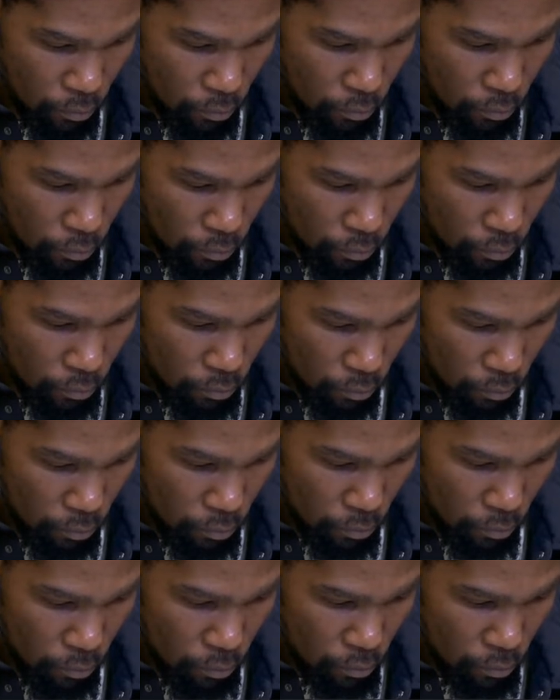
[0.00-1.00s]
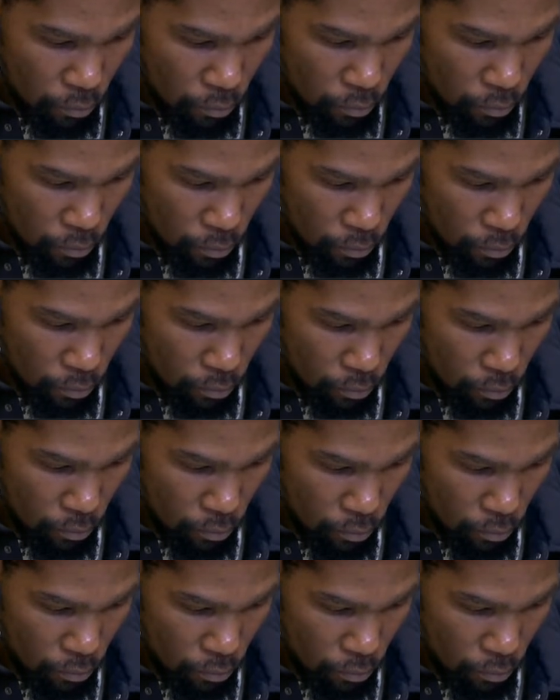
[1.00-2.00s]
and I think he had 12
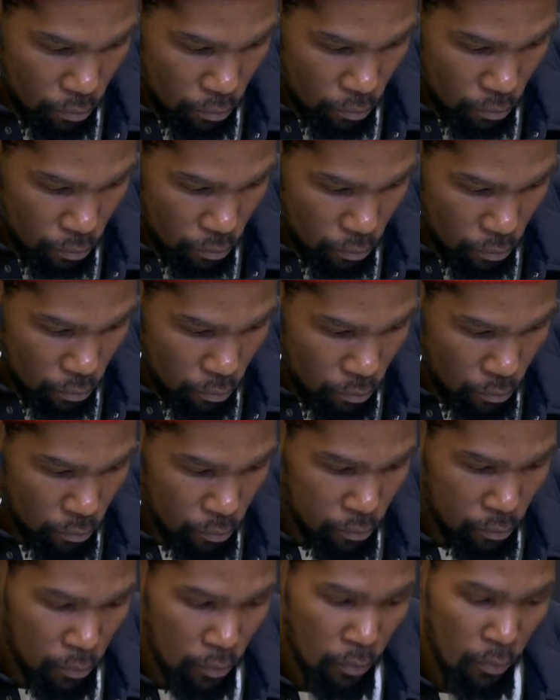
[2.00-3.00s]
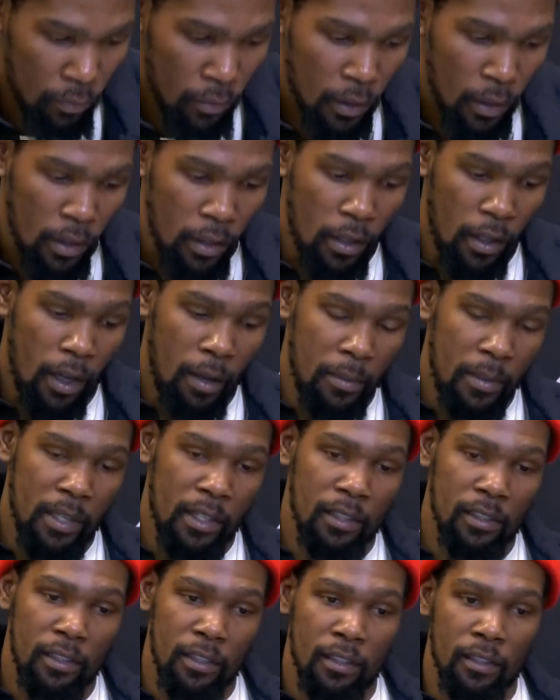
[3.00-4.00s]
points in the second half. I mean,
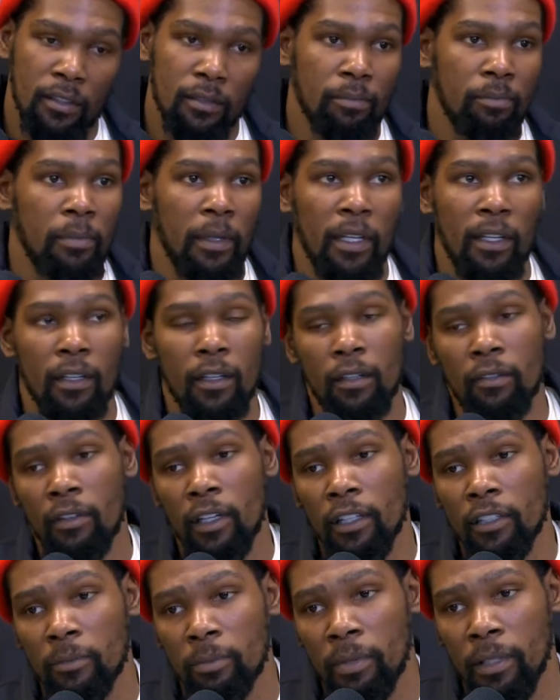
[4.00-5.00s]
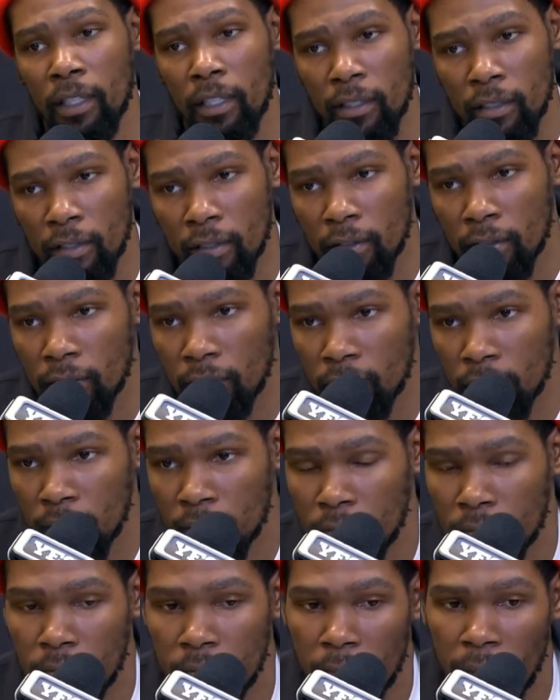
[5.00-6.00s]
just being in the right spots and
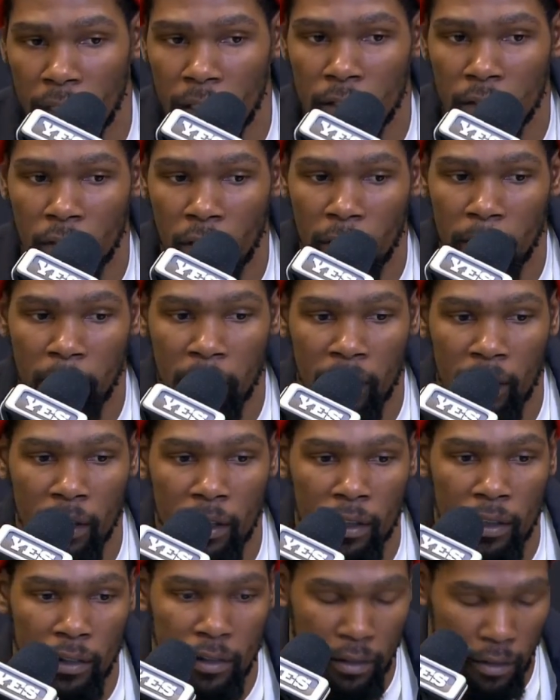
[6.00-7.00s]
making the right plays.